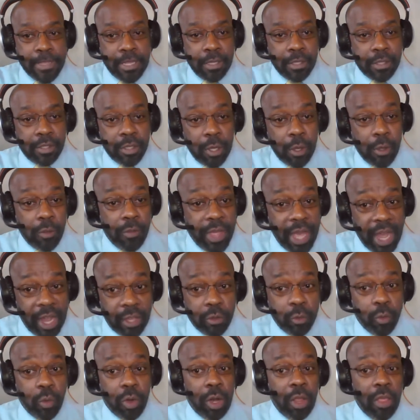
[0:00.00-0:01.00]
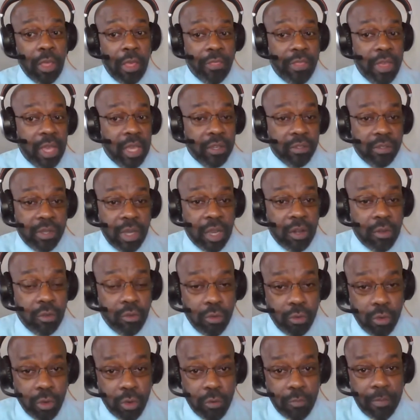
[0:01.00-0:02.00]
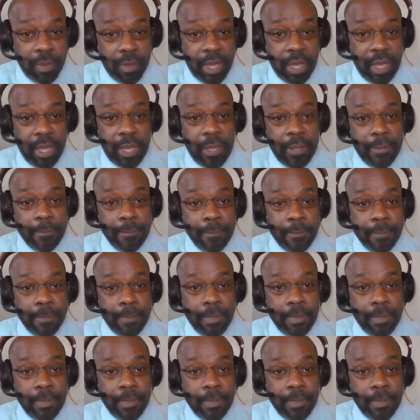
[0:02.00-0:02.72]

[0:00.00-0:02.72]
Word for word: So that's one of the things that drew me